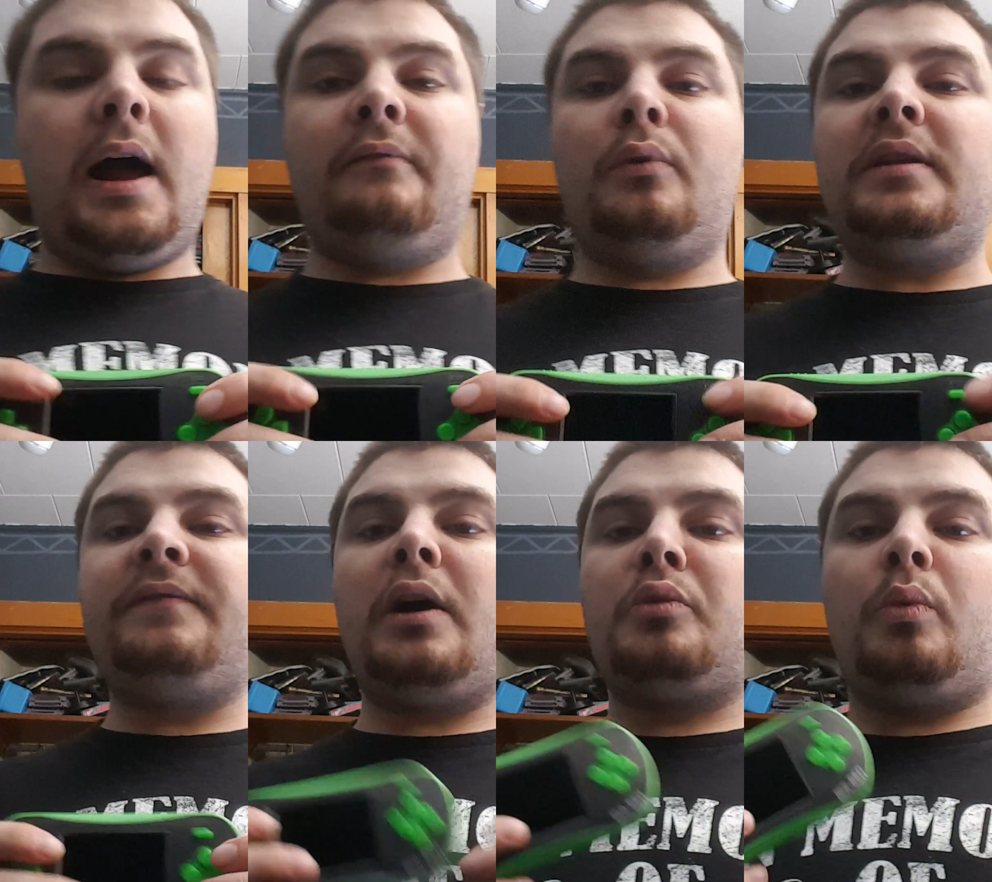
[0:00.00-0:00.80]
I've only
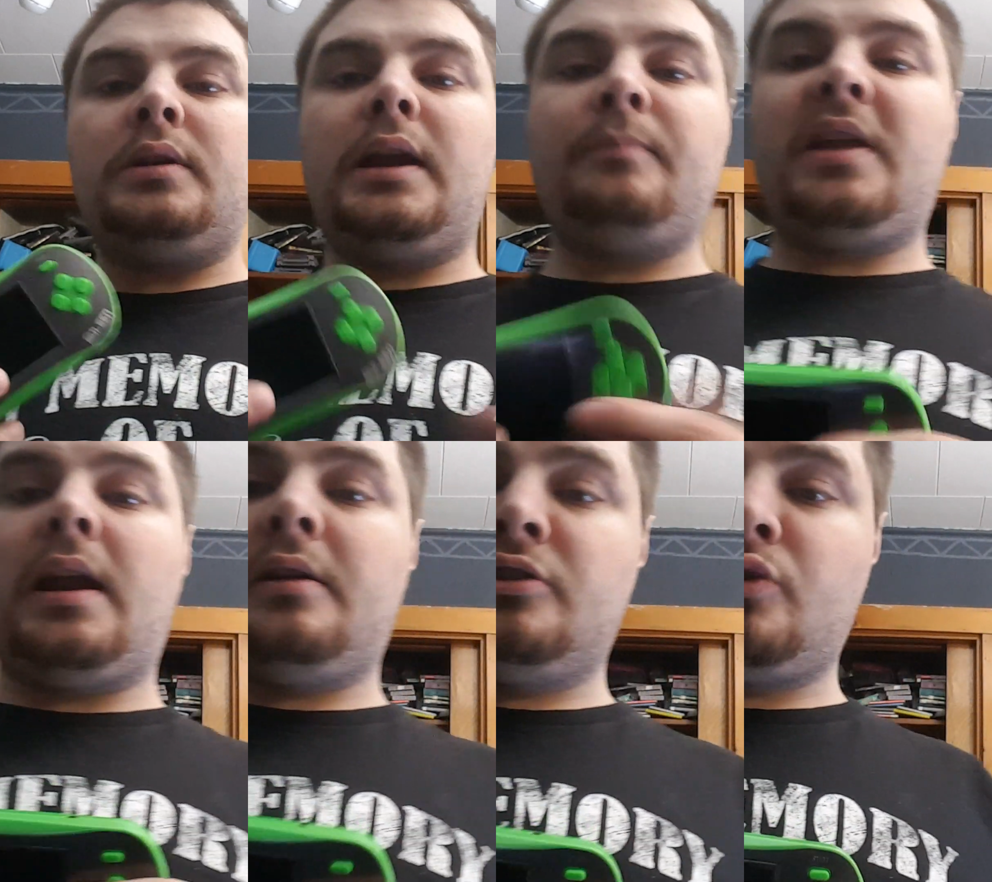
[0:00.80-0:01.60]
found one game
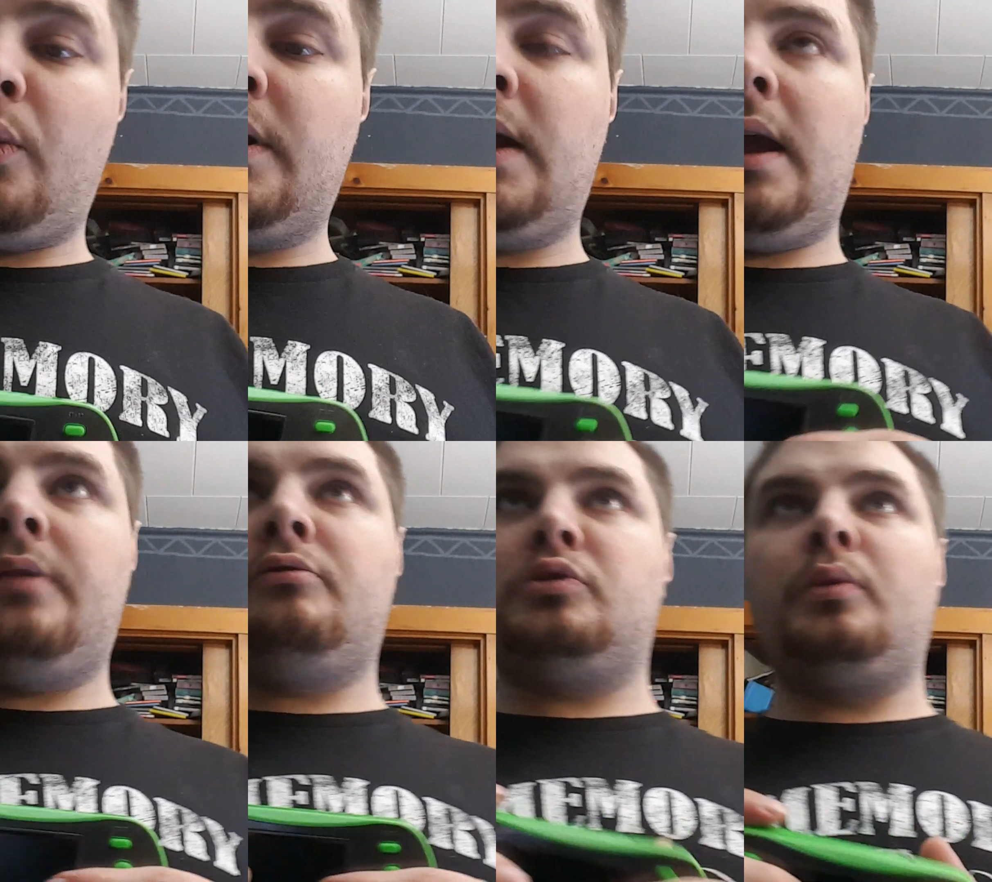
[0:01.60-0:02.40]
that I enjoyed,
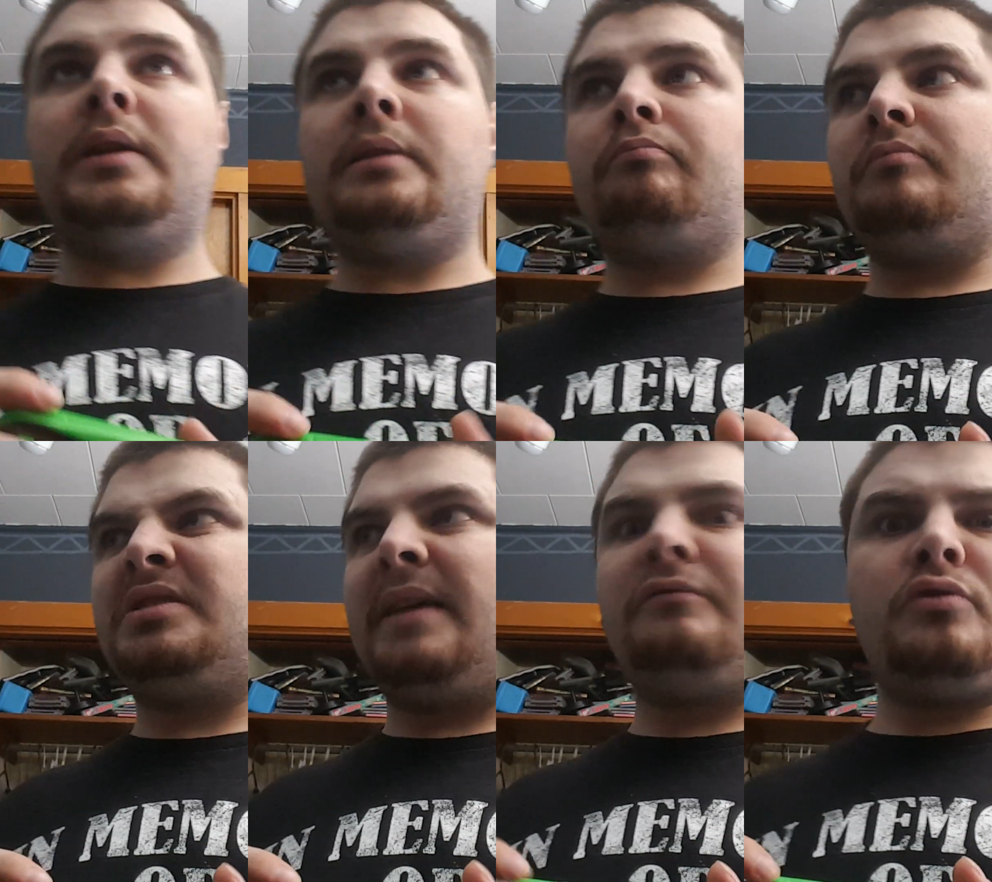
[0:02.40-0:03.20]
and there's only
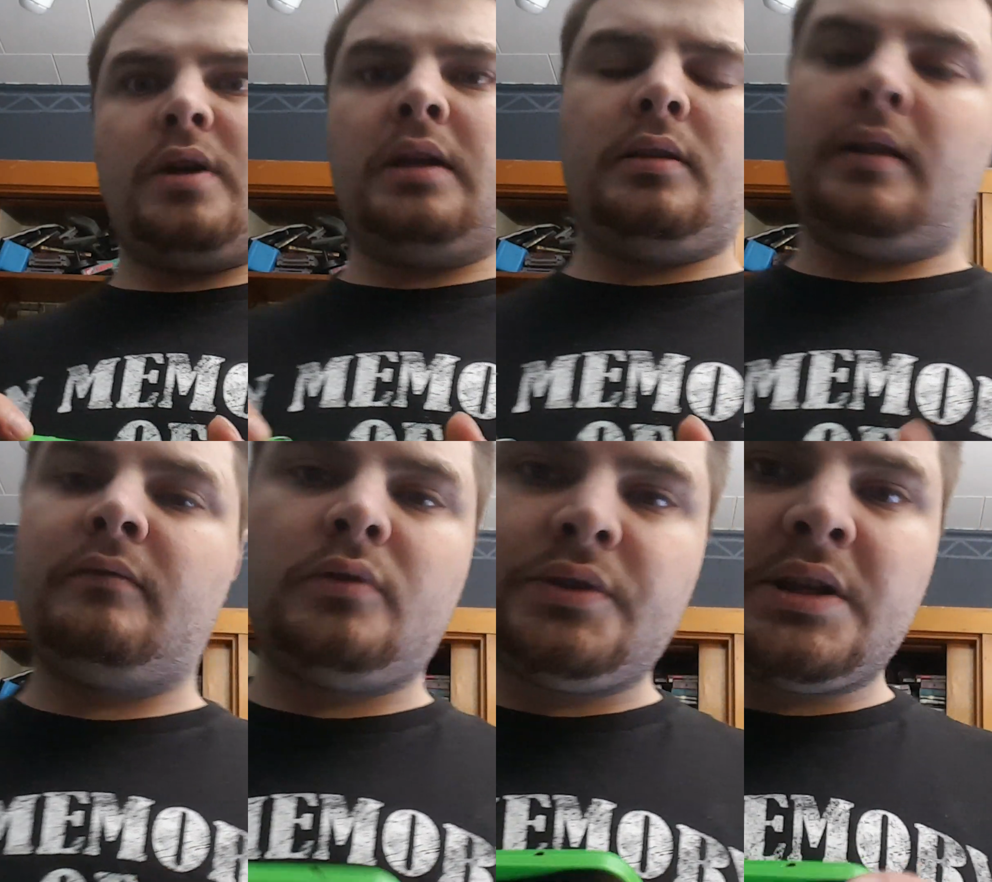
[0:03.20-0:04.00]
7 or 8
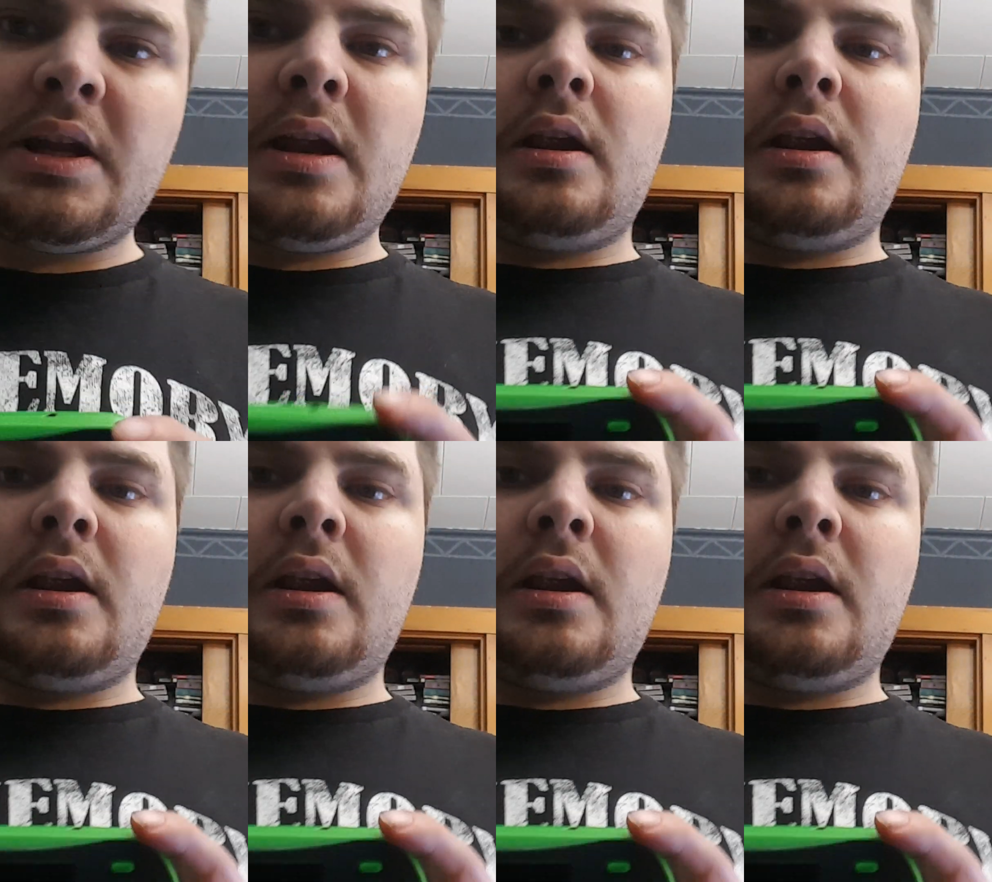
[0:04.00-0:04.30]
levels,